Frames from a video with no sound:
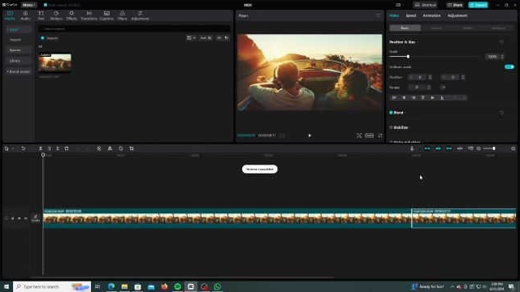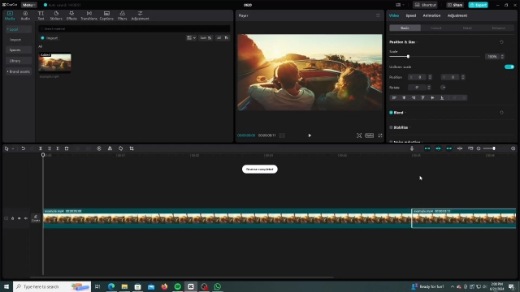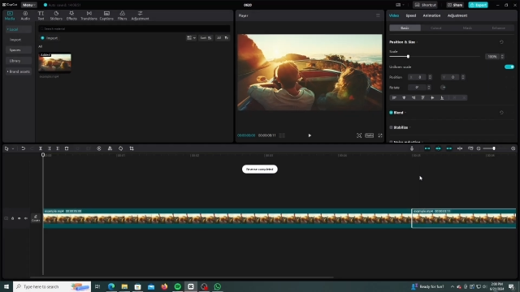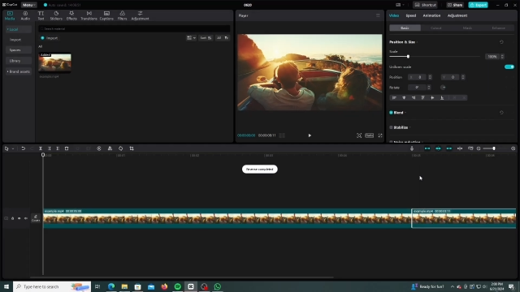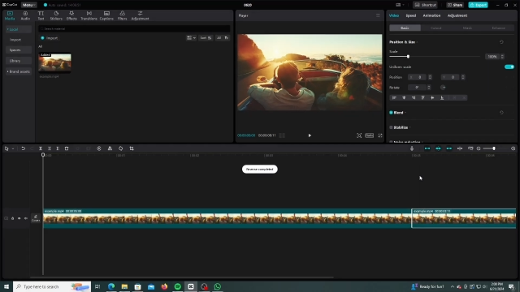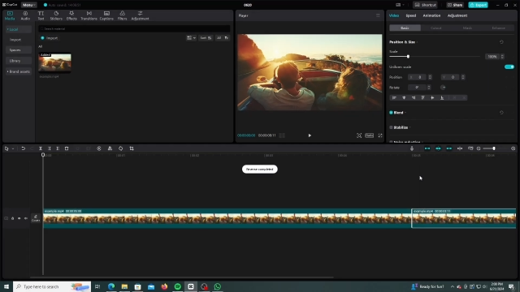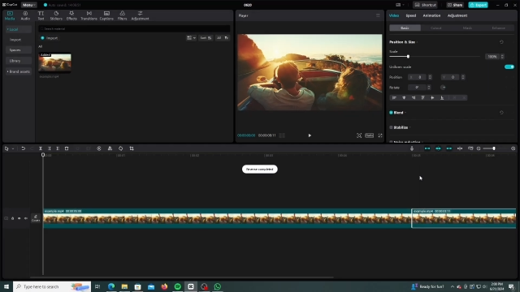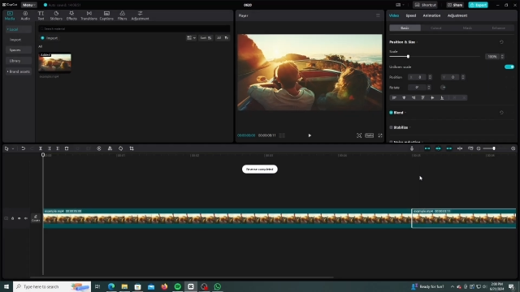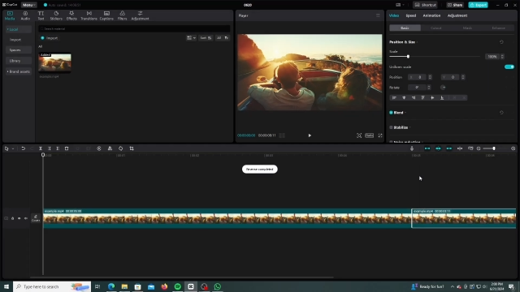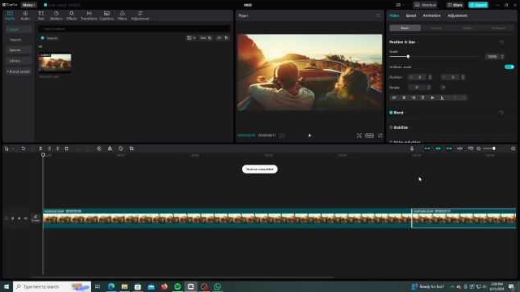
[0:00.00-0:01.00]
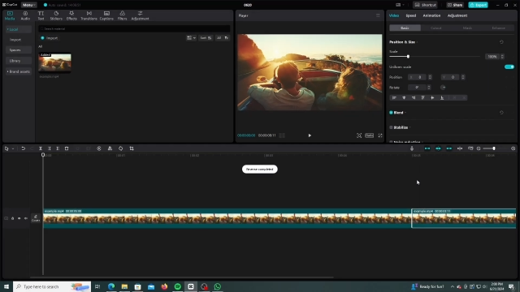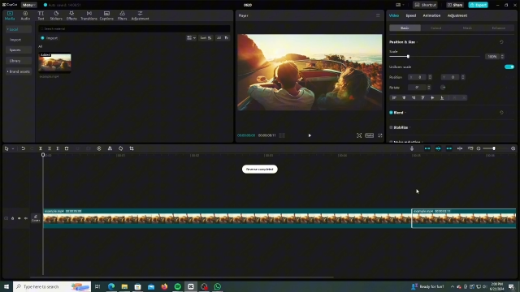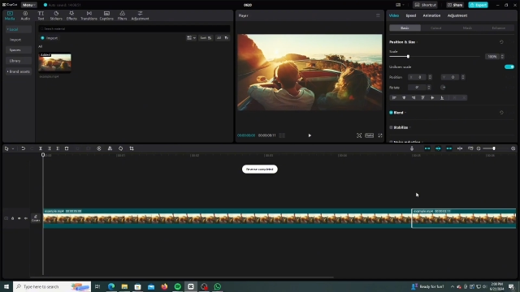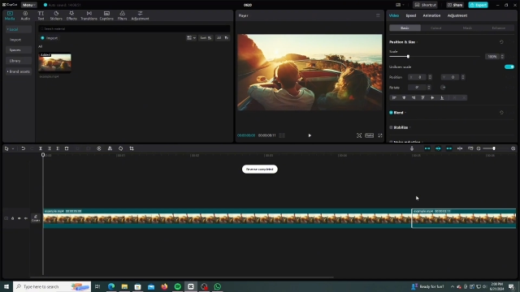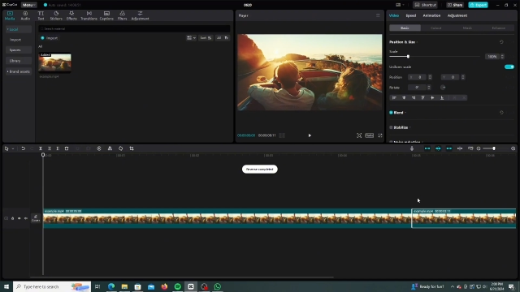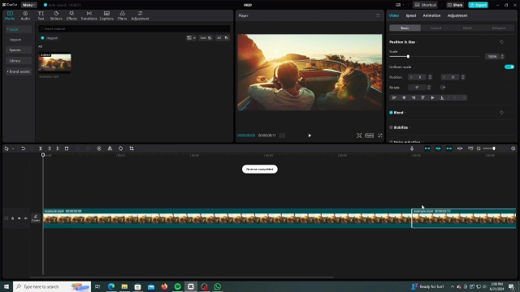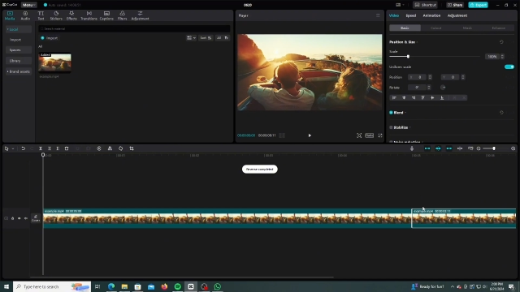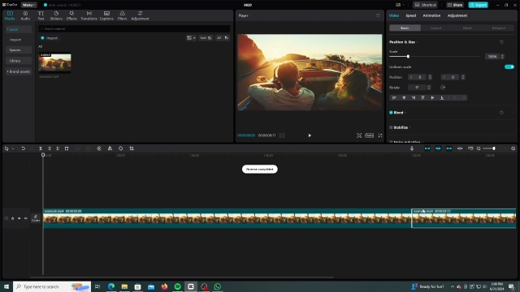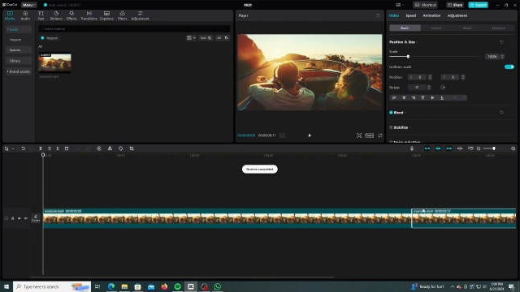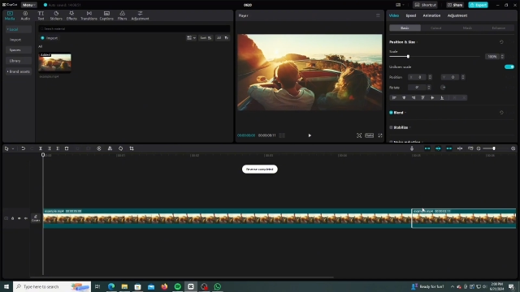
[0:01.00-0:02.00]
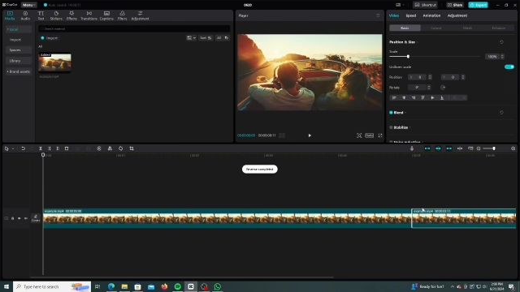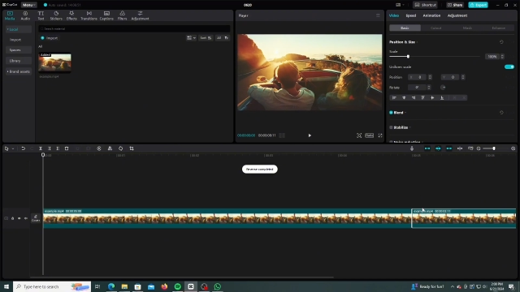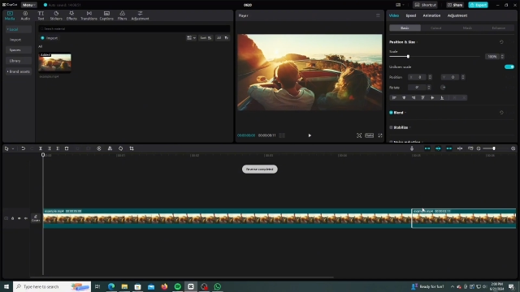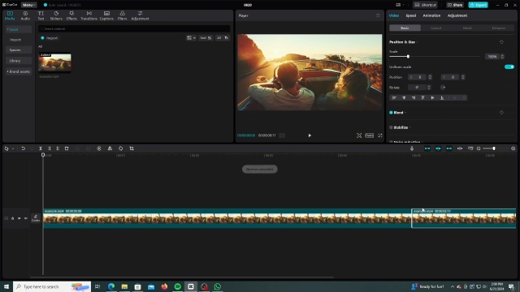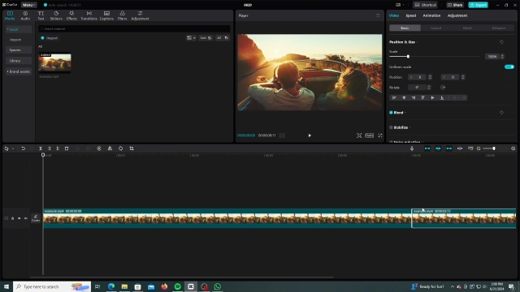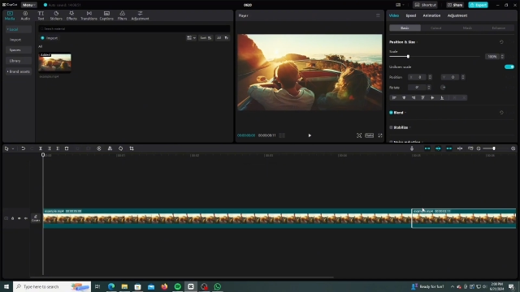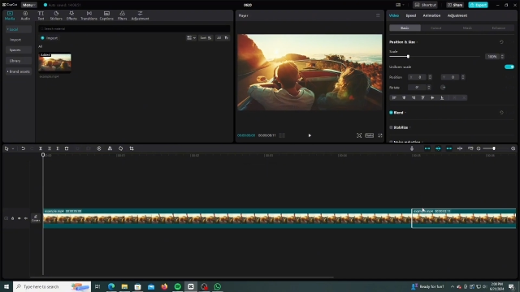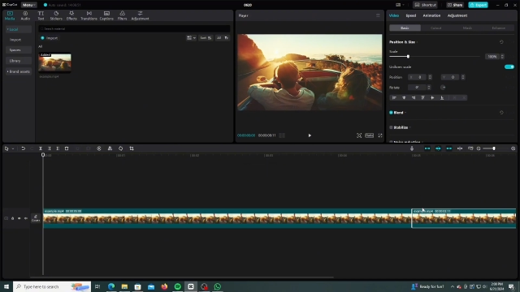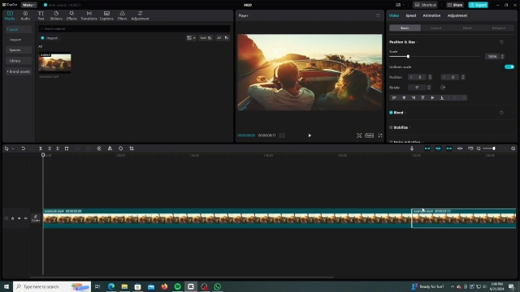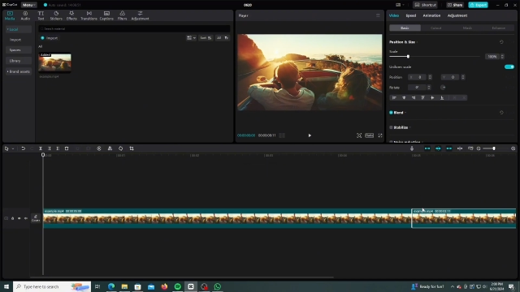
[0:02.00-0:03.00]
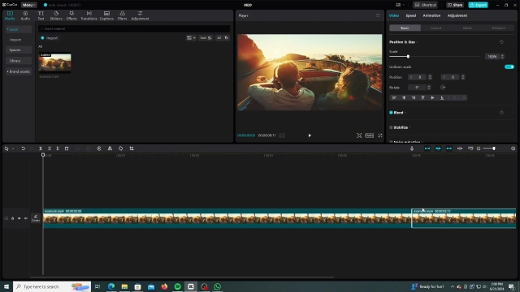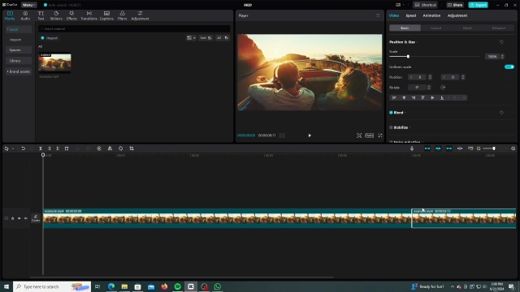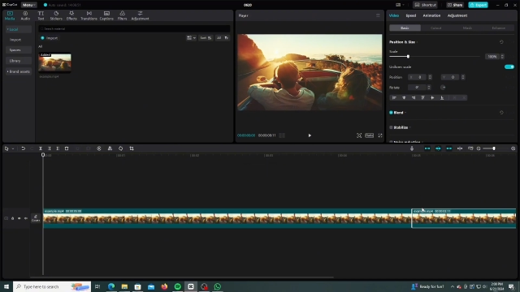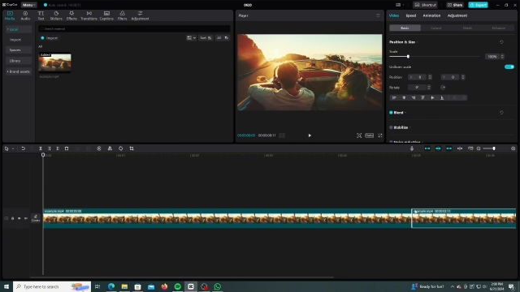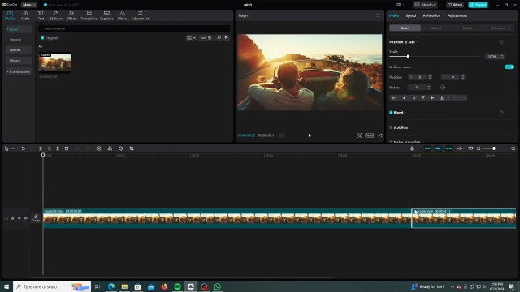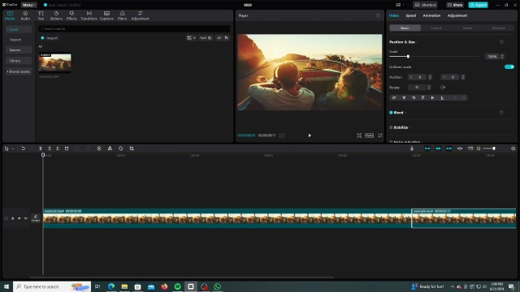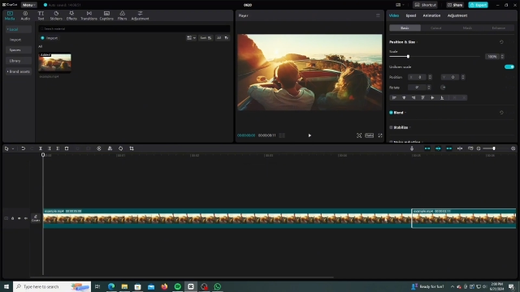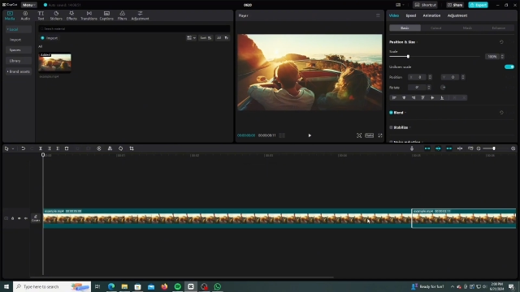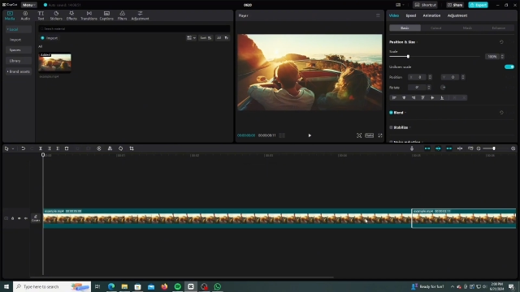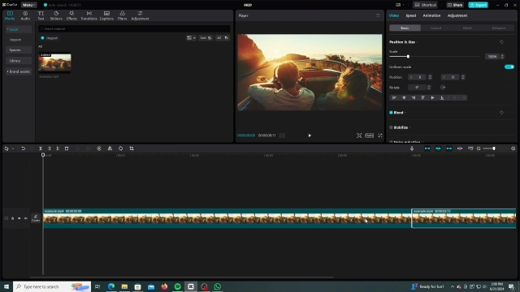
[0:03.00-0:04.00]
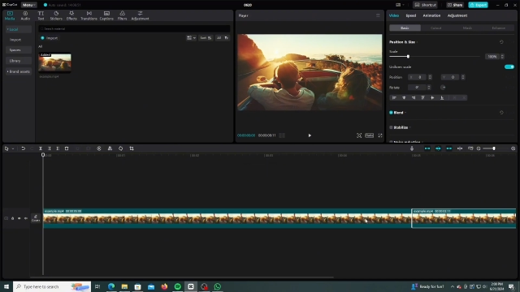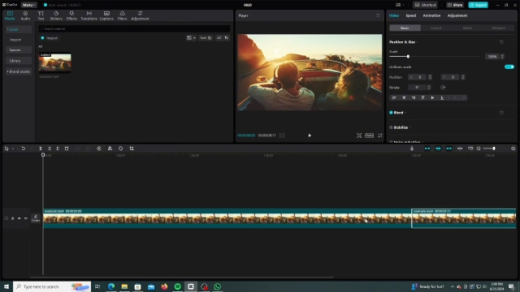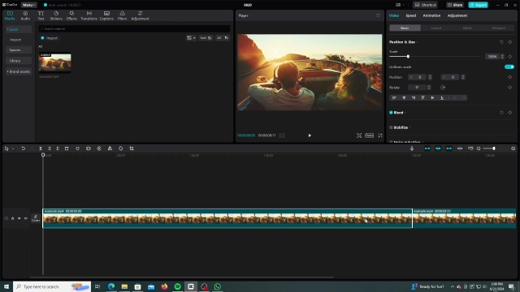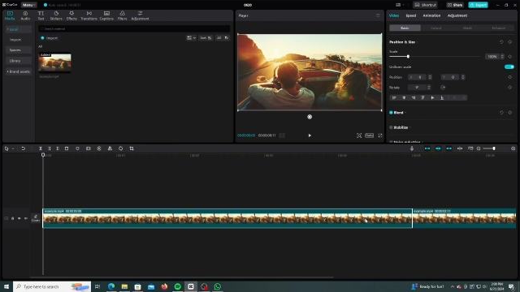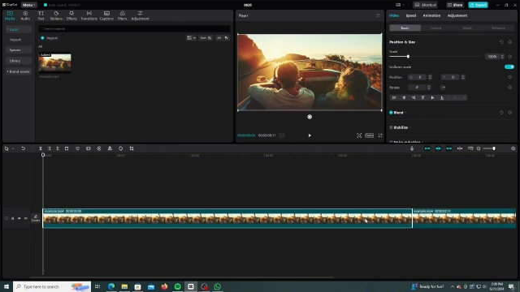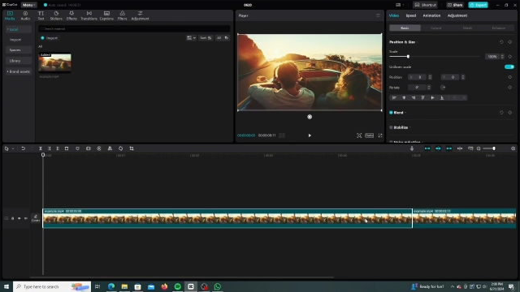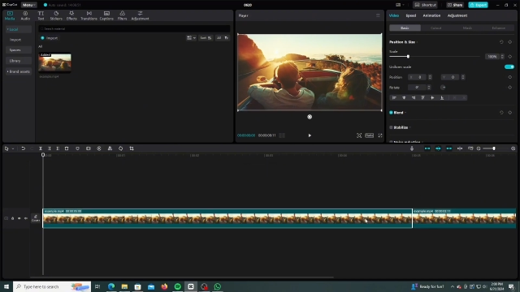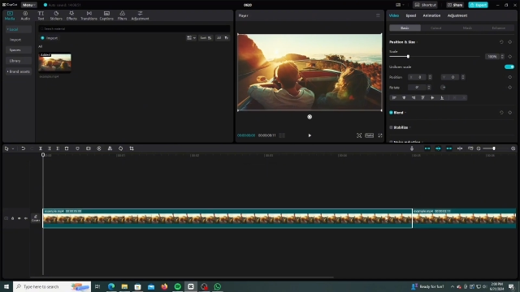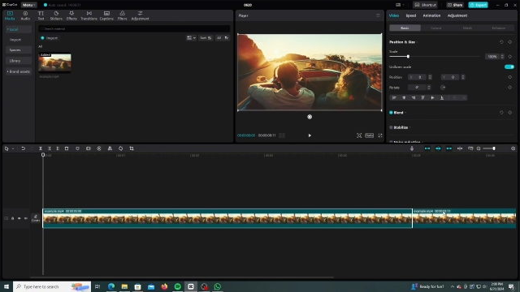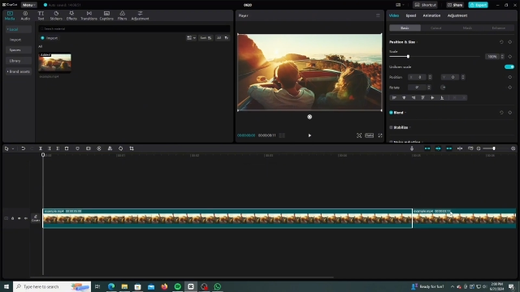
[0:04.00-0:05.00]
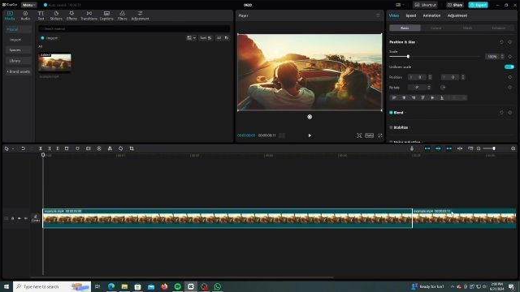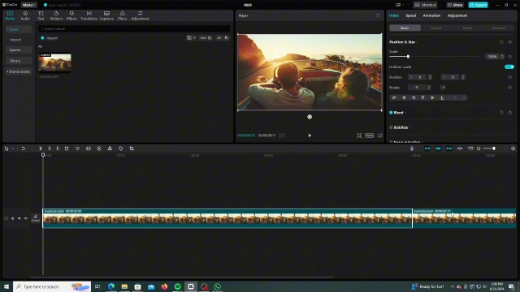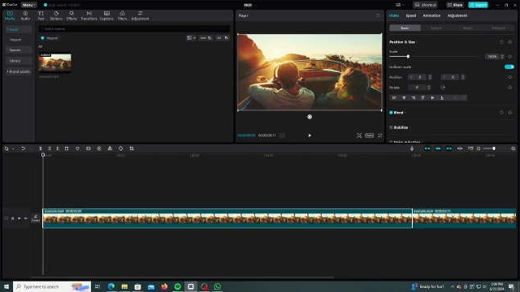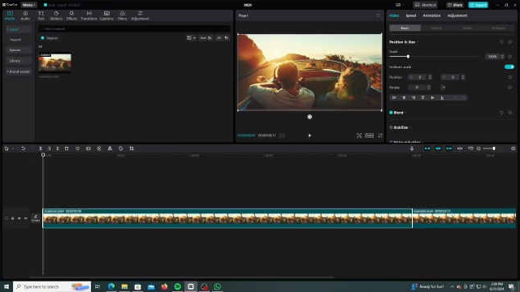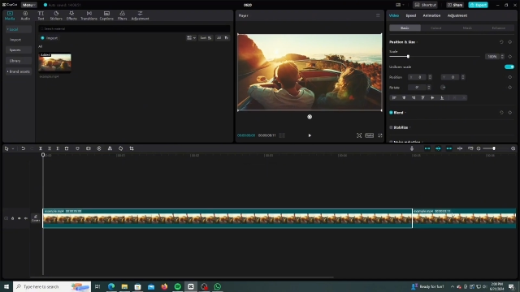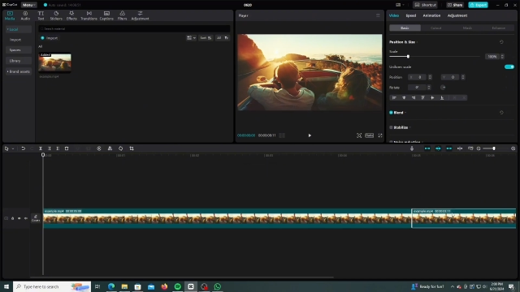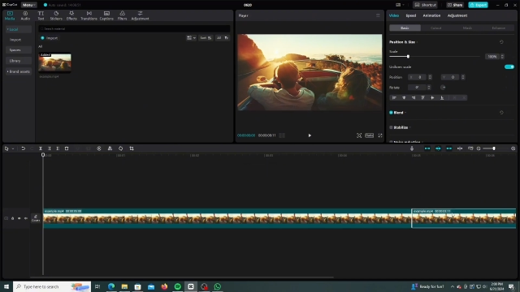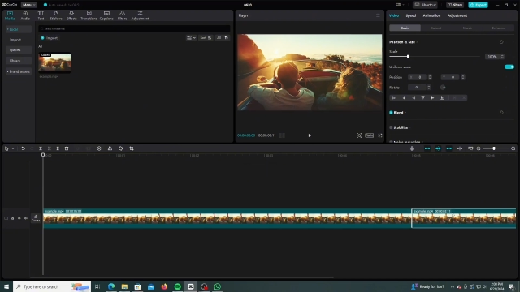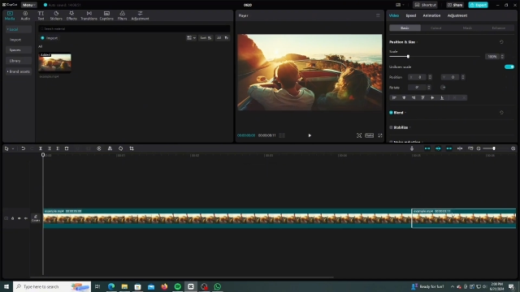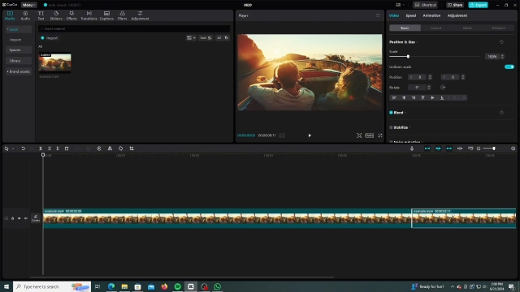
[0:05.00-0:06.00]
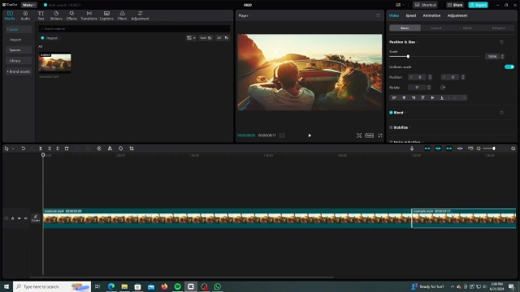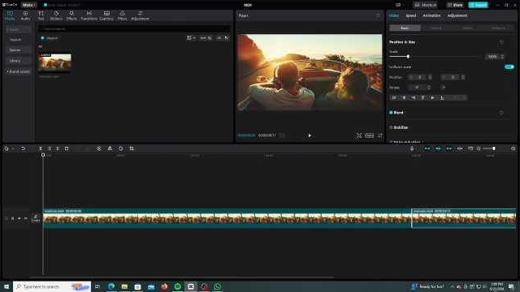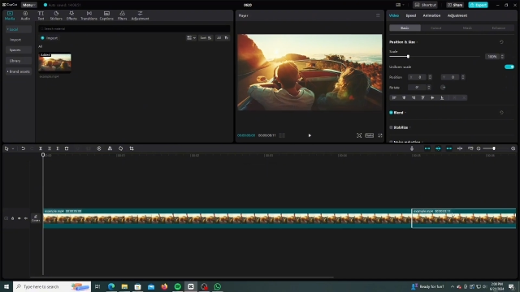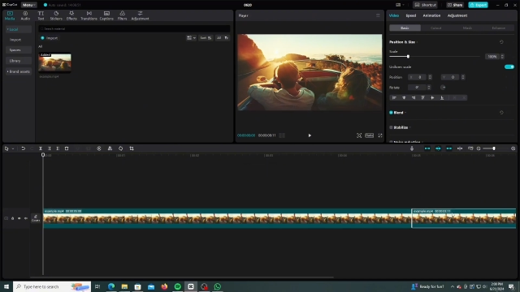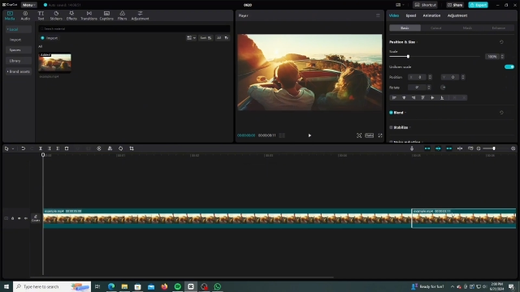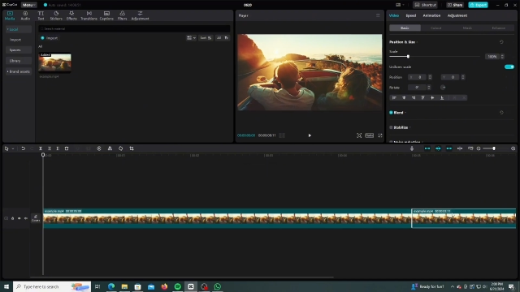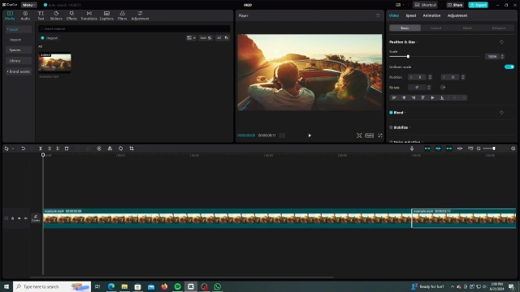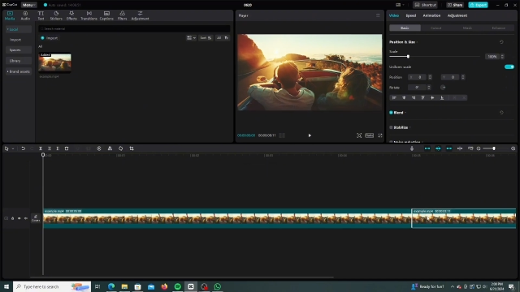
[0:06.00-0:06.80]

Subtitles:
No face is visible, so there are no lips to read.